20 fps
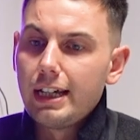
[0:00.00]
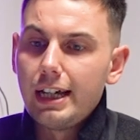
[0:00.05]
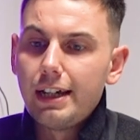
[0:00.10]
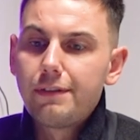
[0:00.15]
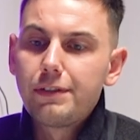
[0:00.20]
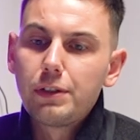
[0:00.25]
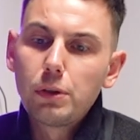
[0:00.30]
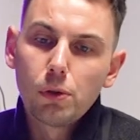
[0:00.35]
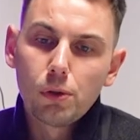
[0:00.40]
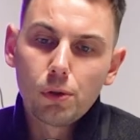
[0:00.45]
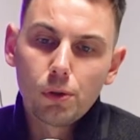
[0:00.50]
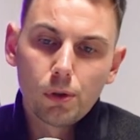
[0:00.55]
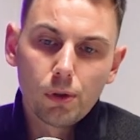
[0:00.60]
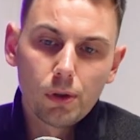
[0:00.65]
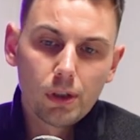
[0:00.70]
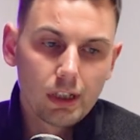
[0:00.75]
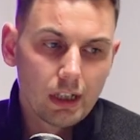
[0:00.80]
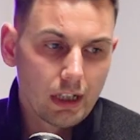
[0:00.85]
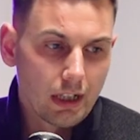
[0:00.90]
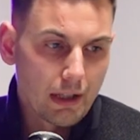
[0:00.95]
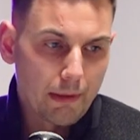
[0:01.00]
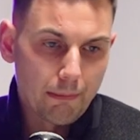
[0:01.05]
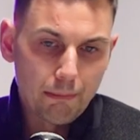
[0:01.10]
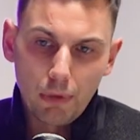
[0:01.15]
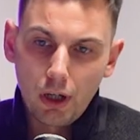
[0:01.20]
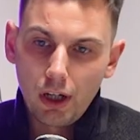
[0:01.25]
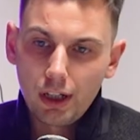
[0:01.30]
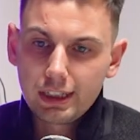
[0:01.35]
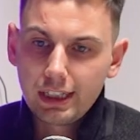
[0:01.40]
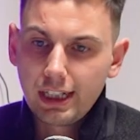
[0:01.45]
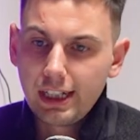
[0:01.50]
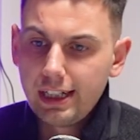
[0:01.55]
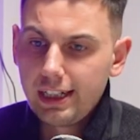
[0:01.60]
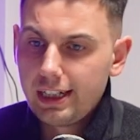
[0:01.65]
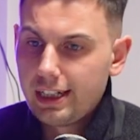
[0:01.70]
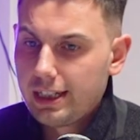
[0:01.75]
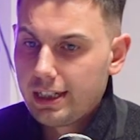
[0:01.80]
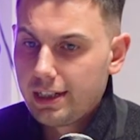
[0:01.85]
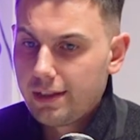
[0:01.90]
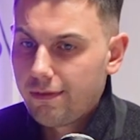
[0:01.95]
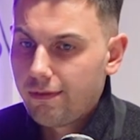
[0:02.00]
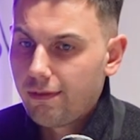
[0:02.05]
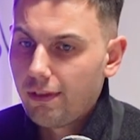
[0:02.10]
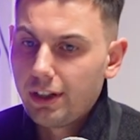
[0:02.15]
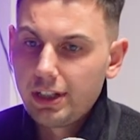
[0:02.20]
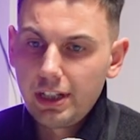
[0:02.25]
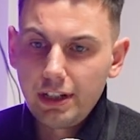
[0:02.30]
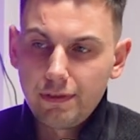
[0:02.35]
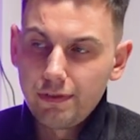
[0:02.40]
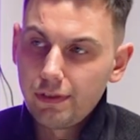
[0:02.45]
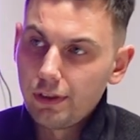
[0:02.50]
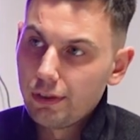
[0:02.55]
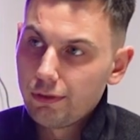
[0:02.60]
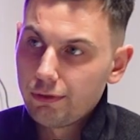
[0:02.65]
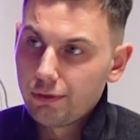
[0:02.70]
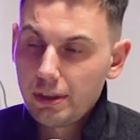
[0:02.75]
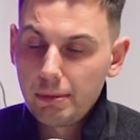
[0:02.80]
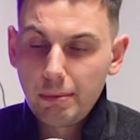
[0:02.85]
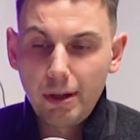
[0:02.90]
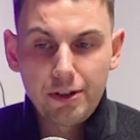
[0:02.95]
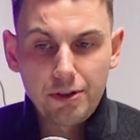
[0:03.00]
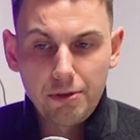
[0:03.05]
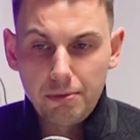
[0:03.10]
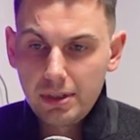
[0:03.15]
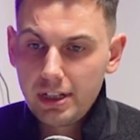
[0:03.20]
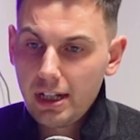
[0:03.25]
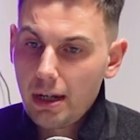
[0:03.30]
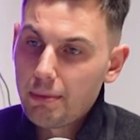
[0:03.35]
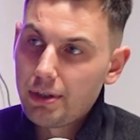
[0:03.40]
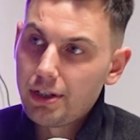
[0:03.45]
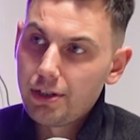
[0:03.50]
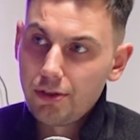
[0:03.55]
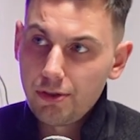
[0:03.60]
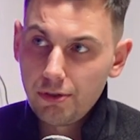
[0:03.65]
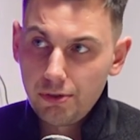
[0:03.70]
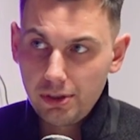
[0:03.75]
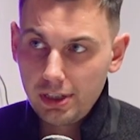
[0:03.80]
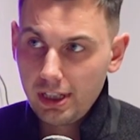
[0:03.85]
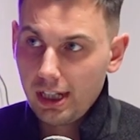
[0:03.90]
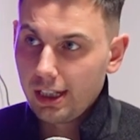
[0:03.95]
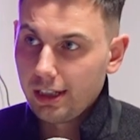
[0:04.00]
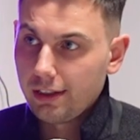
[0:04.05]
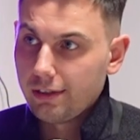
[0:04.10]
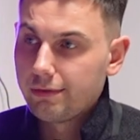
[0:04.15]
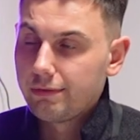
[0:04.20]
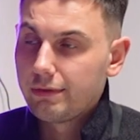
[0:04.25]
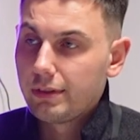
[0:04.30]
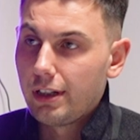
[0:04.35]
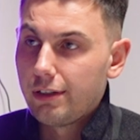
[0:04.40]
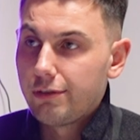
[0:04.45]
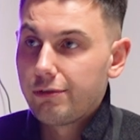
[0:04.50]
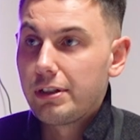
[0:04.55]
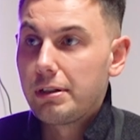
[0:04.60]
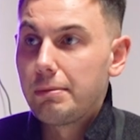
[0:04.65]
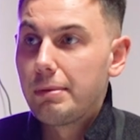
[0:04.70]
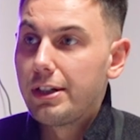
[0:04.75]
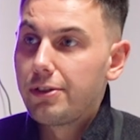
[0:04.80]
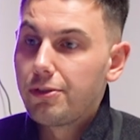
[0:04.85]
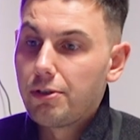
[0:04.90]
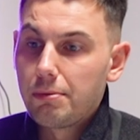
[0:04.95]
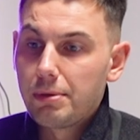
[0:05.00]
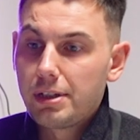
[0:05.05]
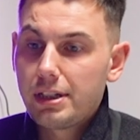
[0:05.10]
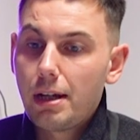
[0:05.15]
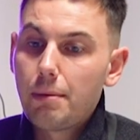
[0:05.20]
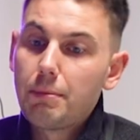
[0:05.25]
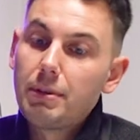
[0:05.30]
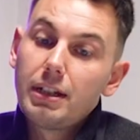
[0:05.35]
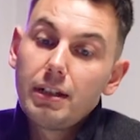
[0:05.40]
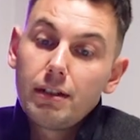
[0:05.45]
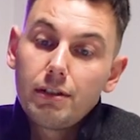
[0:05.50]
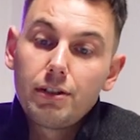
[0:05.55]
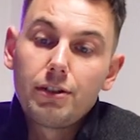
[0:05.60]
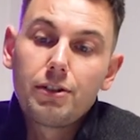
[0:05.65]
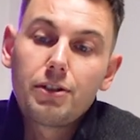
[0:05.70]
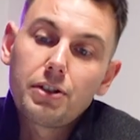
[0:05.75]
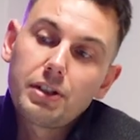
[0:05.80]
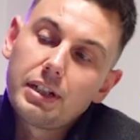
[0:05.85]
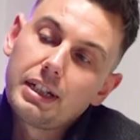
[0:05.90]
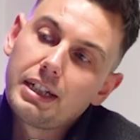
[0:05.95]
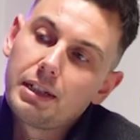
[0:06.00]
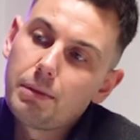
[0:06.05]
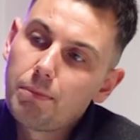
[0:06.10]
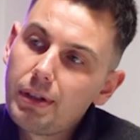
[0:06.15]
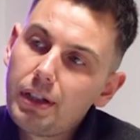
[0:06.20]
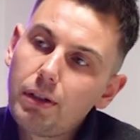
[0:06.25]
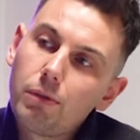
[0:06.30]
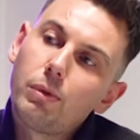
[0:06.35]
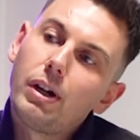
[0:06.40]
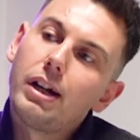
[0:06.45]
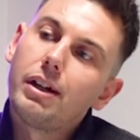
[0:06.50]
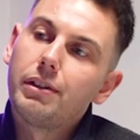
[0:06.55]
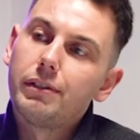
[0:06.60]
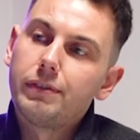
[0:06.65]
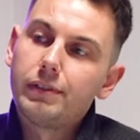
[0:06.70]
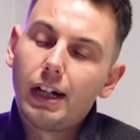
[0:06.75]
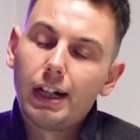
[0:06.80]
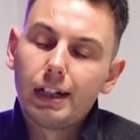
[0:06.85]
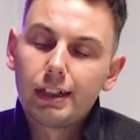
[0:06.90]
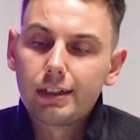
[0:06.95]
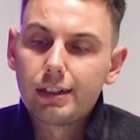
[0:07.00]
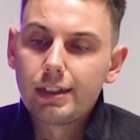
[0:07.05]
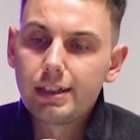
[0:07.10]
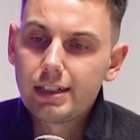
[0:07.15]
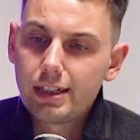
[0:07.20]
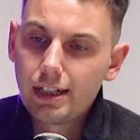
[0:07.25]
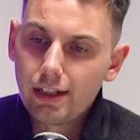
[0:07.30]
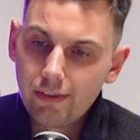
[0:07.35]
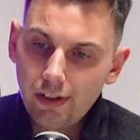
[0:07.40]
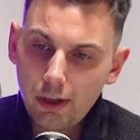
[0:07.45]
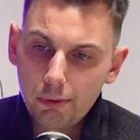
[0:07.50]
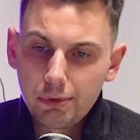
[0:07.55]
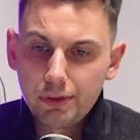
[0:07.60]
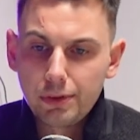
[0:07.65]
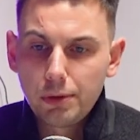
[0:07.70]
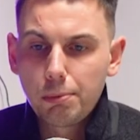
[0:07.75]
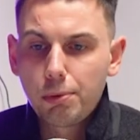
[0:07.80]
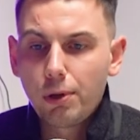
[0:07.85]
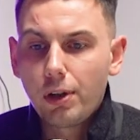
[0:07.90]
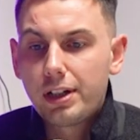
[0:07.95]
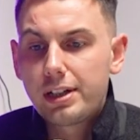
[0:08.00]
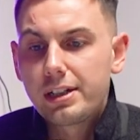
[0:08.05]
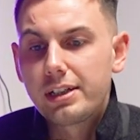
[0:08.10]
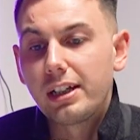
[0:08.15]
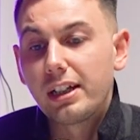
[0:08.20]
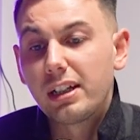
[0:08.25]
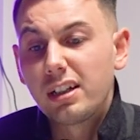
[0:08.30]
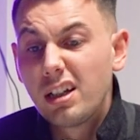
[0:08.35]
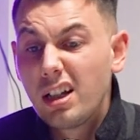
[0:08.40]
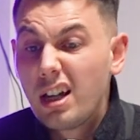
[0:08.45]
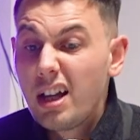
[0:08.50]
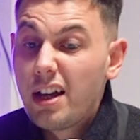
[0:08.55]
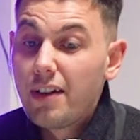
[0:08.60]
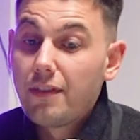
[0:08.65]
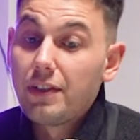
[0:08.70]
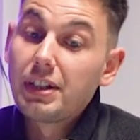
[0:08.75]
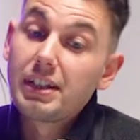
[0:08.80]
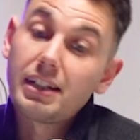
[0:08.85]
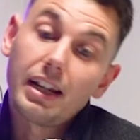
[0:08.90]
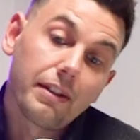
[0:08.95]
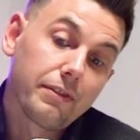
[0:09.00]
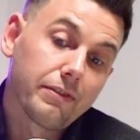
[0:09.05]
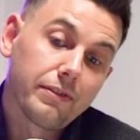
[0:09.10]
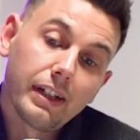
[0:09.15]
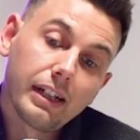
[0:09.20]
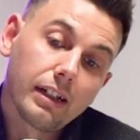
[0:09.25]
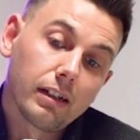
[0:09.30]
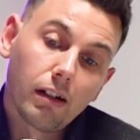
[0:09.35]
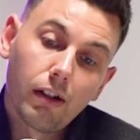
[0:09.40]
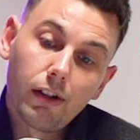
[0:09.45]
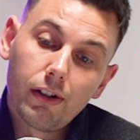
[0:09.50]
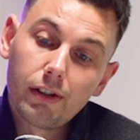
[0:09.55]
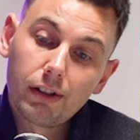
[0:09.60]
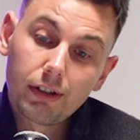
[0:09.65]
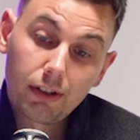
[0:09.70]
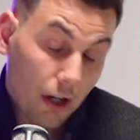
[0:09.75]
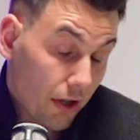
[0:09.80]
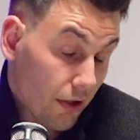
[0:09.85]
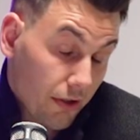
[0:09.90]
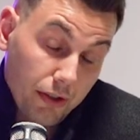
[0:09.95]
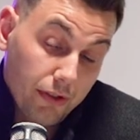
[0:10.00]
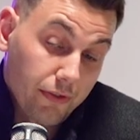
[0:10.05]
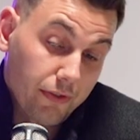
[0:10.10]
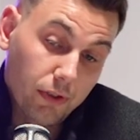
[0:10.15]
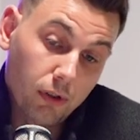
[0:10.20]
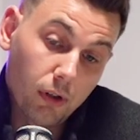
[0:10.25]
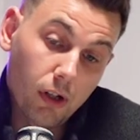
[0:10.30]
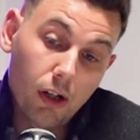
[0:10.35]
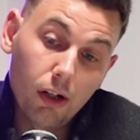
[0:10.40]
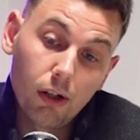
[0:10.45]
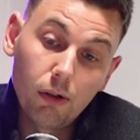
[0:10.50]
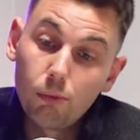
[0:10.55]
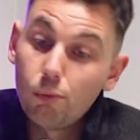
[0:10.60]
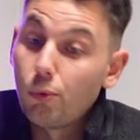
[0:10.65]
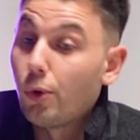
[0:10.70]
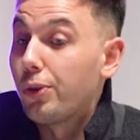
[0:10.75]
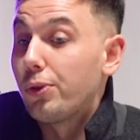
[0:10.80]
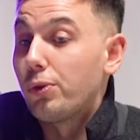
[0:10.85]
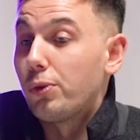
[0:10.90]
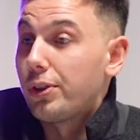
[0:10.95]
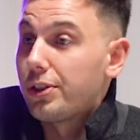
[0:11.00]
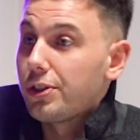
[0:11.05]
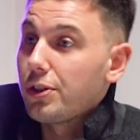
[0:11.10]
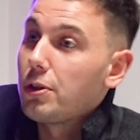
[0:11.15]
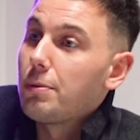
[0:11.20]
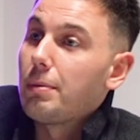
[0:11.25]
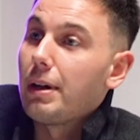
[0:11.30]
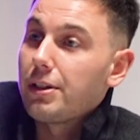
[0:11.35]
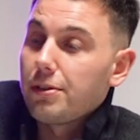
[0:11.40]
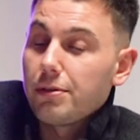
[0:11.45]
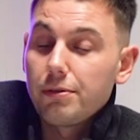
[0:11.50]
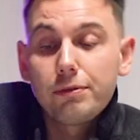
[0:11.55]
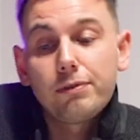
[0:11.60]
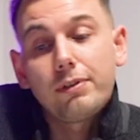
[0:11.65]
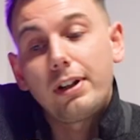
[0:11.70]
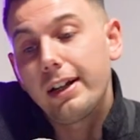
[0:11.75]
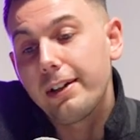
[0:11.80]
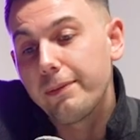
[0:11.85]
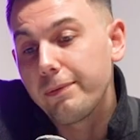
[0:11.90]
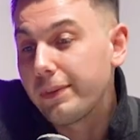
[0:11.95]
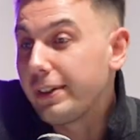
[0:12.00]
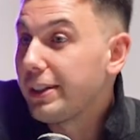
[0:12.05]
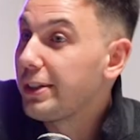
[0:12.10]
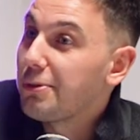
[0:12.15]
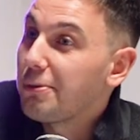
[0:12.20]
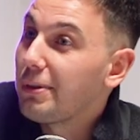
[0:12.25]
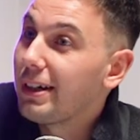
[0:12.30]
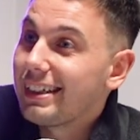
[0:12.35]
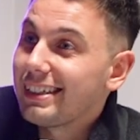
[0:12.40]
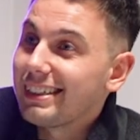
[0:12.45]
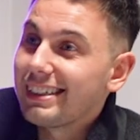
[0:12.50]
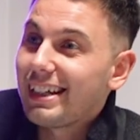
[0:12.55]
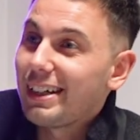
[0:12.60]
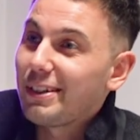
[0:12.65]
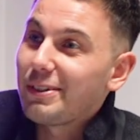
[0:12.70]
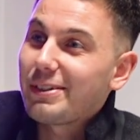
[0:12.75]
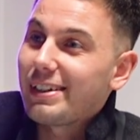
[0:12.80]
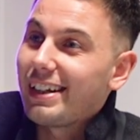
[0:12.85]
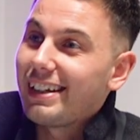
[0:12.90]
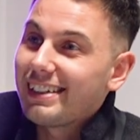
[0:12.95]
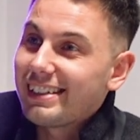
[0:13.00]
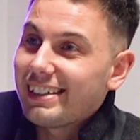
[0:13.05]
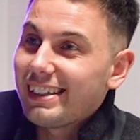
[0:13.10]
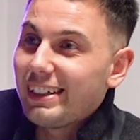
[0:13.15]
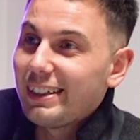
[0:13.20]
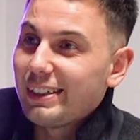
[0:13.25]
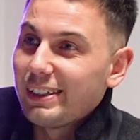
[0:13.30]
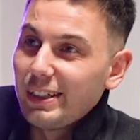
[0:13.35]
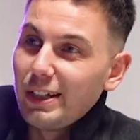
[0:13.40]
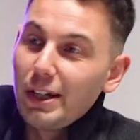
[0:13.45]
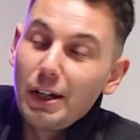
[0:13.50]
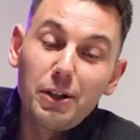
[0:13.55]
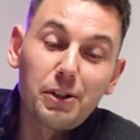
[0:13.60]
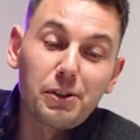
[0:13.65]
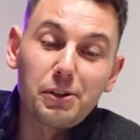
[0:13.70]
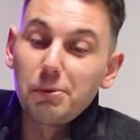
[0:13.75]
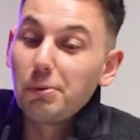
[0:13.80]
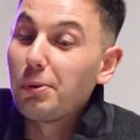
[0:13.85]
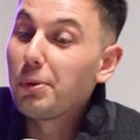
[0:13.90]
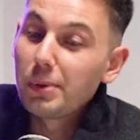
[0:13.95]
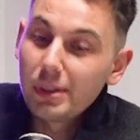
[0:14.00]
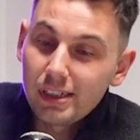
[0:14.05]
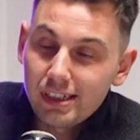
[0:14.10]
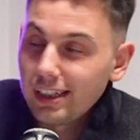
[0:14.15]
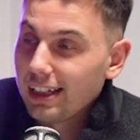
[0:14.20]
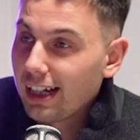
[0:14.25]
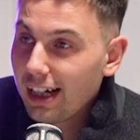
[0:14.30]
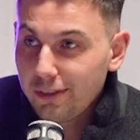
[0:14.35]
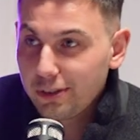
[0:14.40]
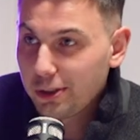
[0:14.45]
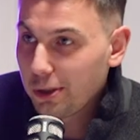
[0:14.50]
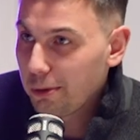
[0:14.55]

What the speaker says: If your market is flooded full of three-bedroom semis and you're selling a three-bedroom semi, you just need to be aware of that and consider that with your pricing. The same thing goes for a one- or a two-bedroom flat in the Reading Town Centre. You're always going to have